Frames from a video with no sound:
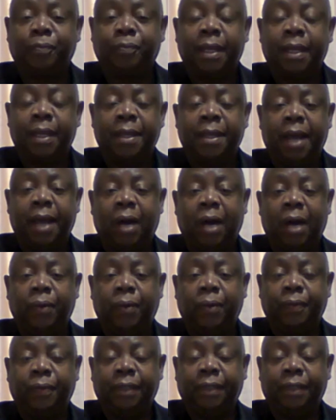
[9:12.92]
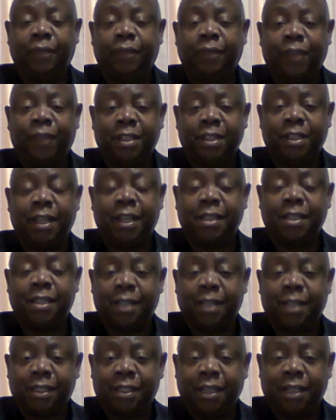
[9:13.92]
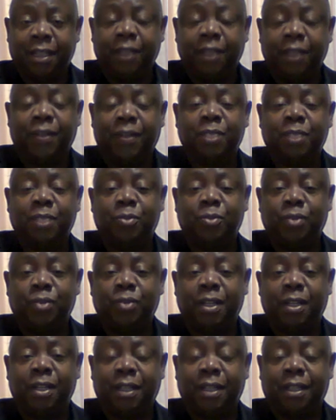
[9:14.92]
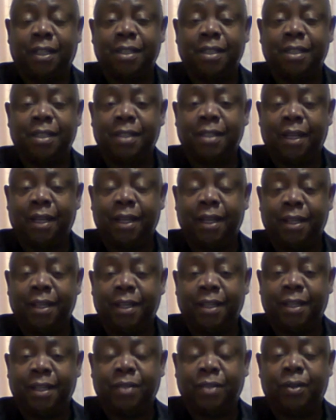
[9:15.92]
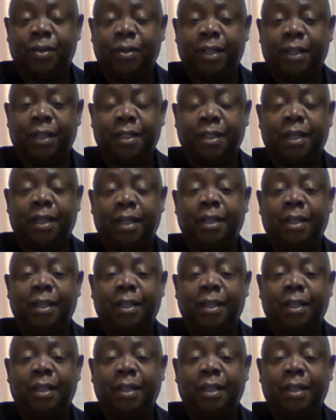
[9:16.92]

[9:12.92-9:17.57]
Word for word: Now, firstly, I said the difference between a debt counselor and a debt collector